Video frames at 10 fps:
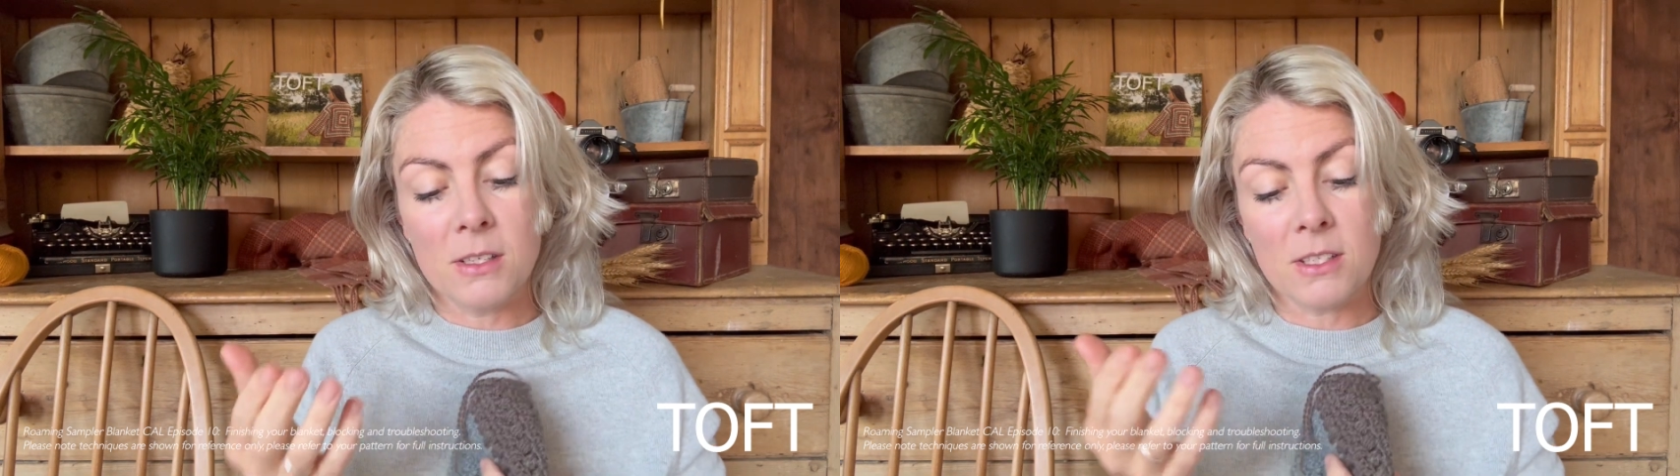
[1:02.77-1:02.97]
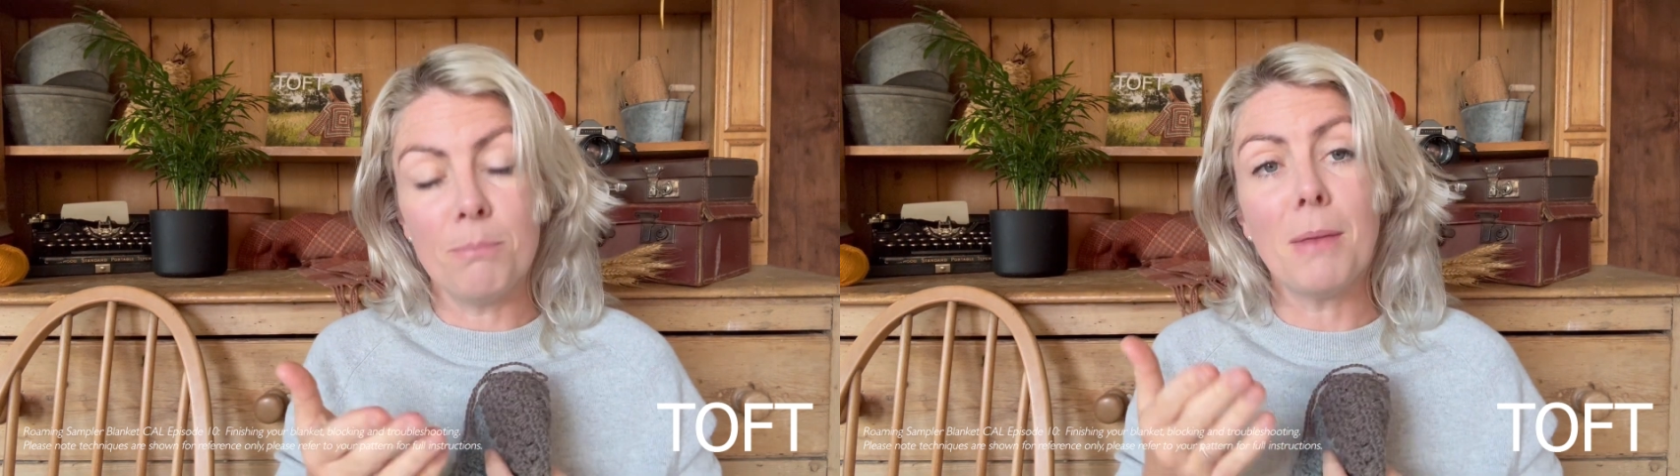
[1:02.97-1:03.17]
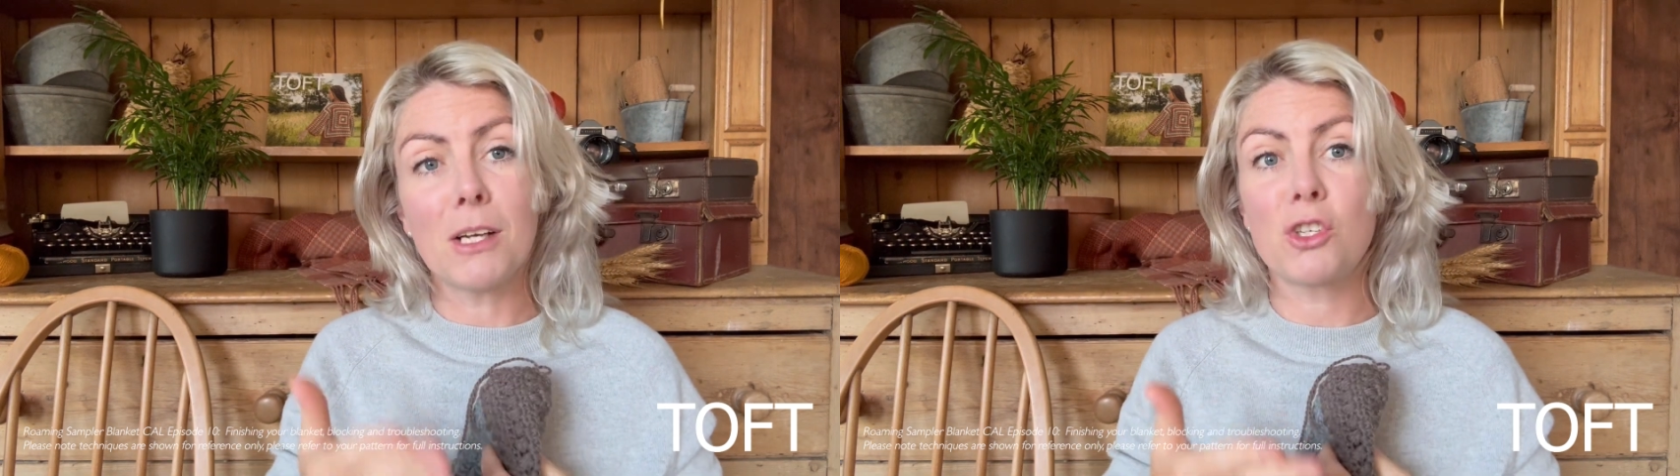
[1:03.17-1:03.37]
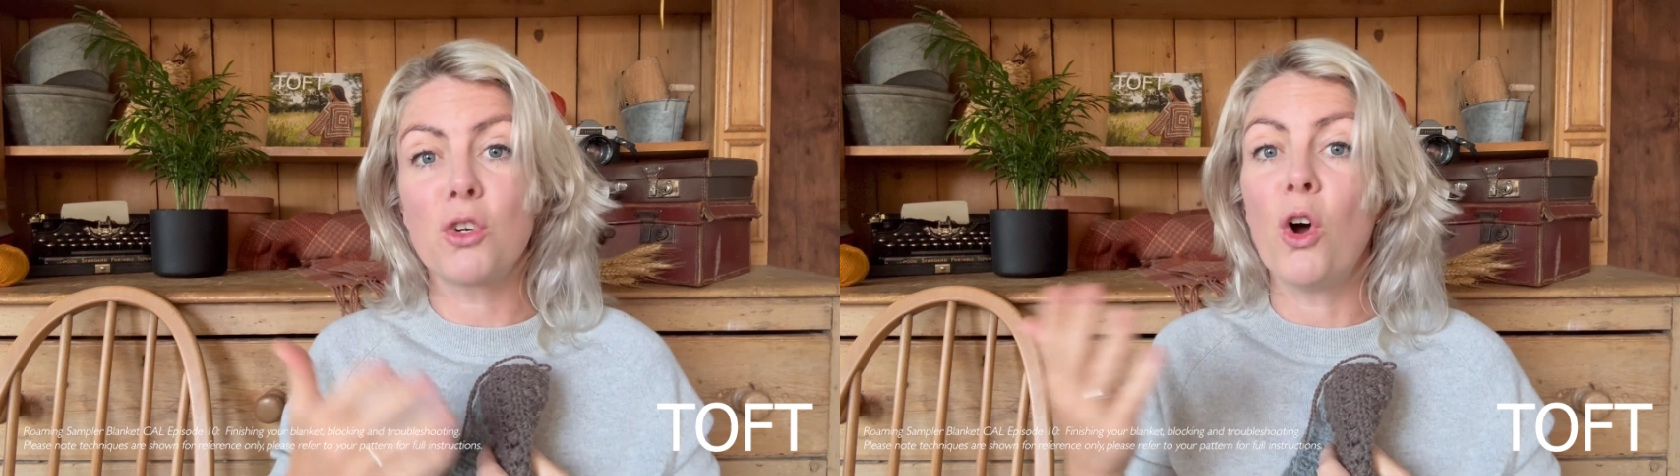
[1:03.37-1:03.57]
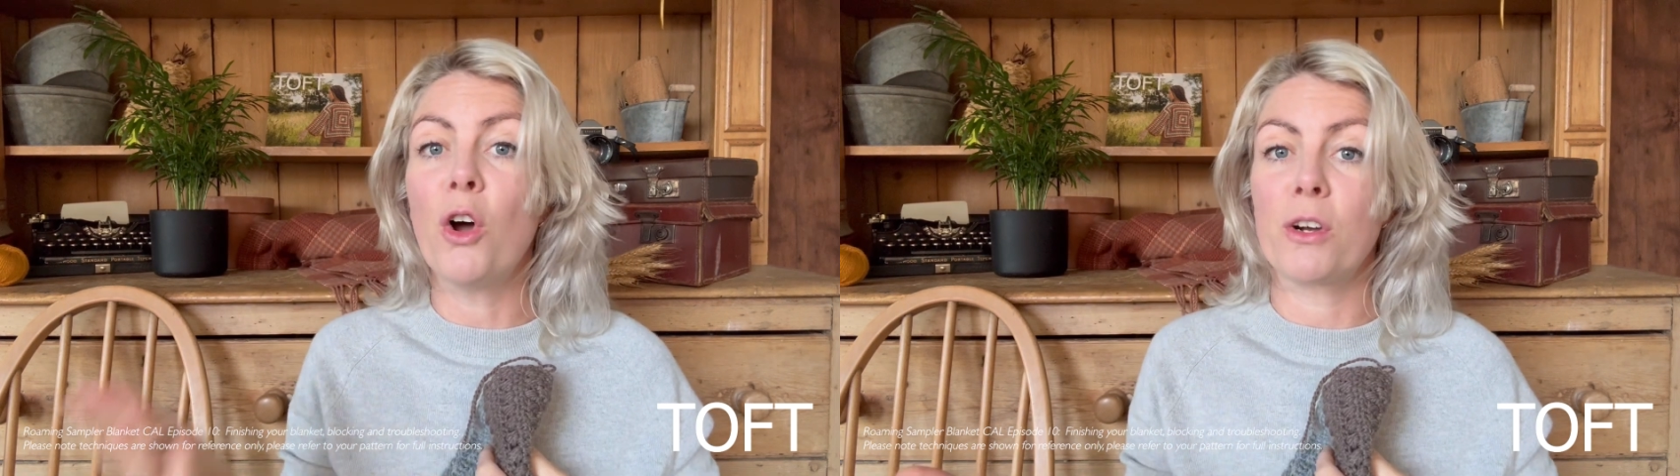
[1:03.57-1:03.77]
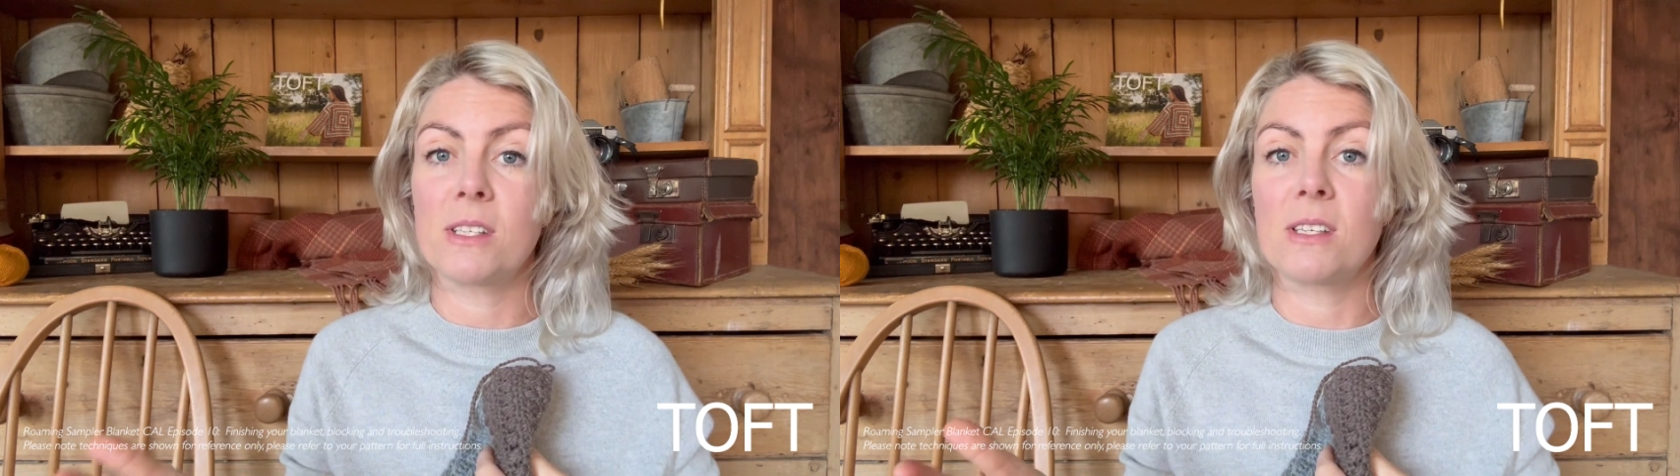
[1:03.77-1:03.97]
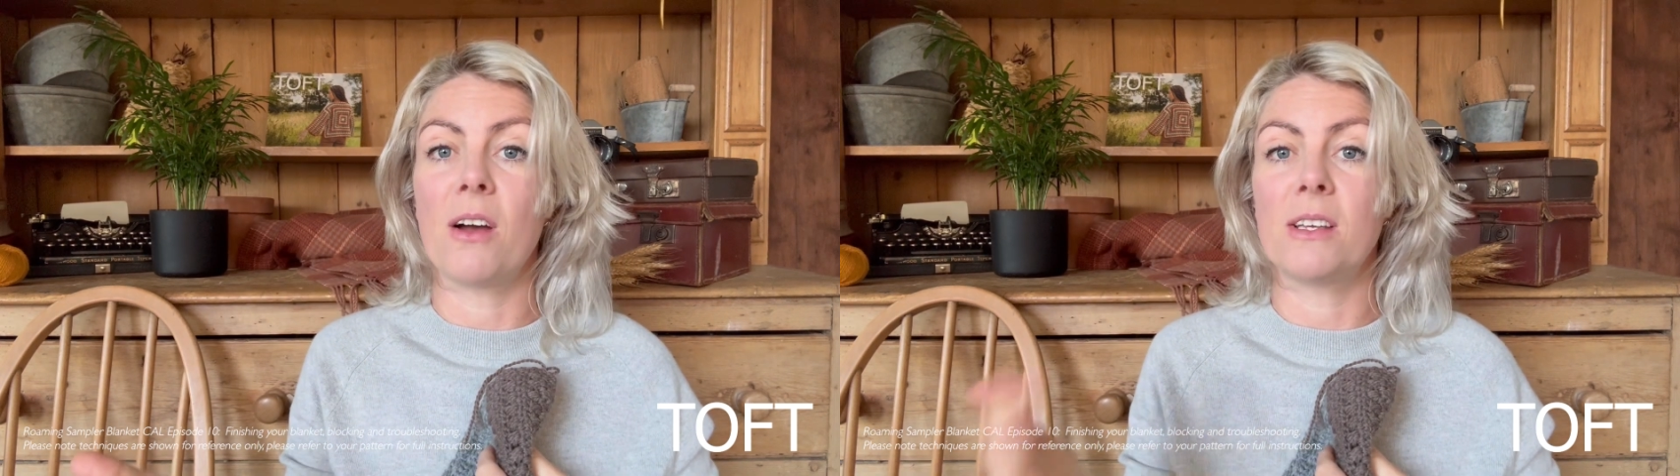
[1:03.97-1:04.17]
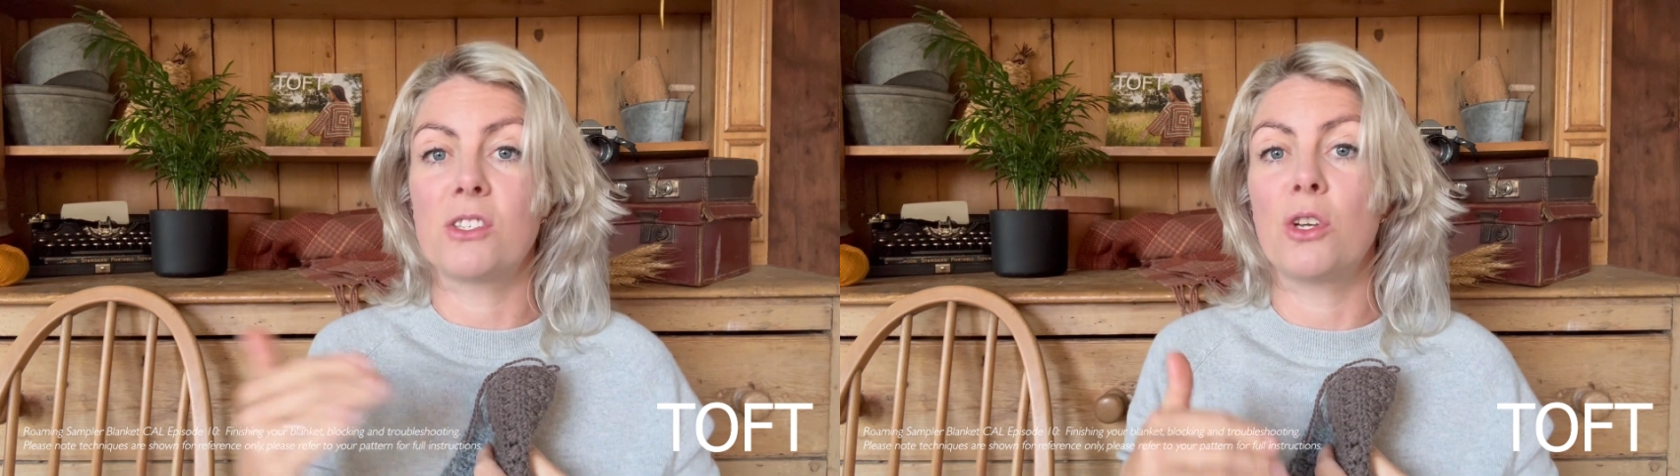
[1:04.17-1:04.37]
So match your hook
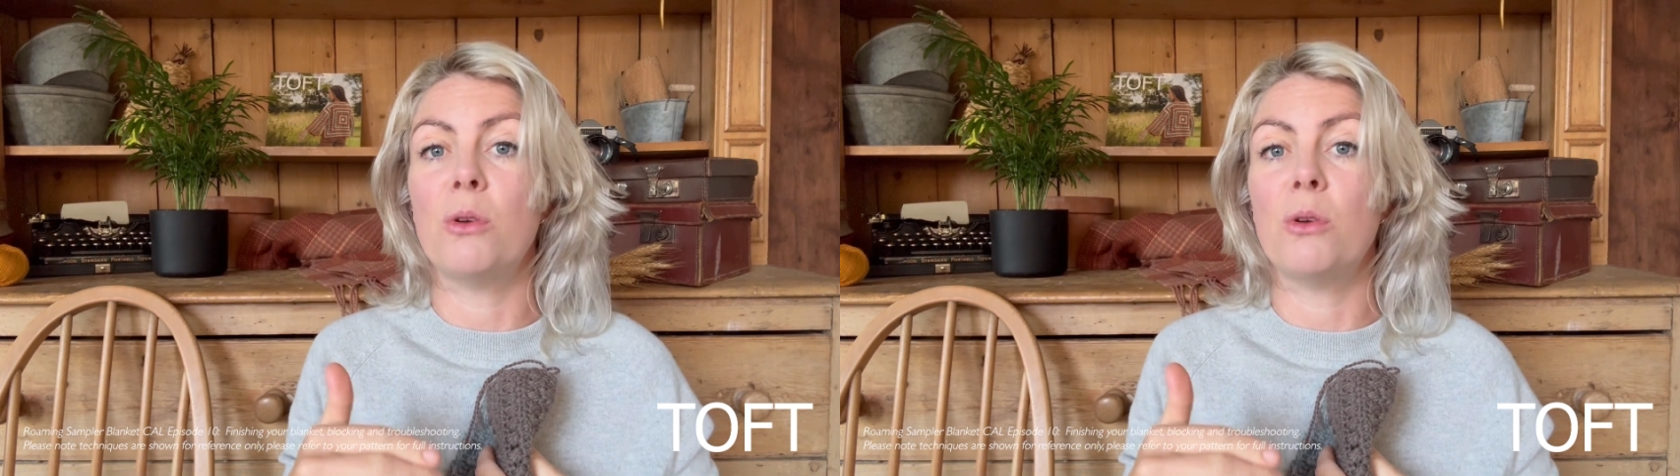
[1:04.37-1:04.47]
size to